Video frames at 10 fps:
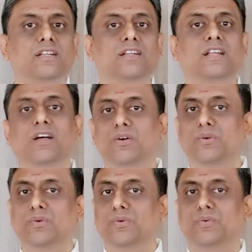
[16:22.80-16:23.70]

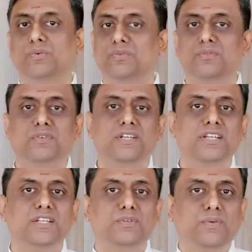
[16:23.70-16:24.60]
Now
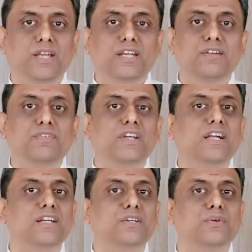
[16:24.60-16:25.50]
it's very
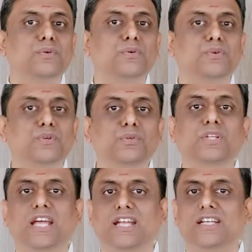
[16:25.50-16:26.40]
difficult to do
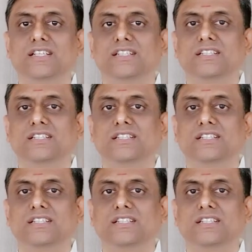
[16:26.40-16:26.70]
that,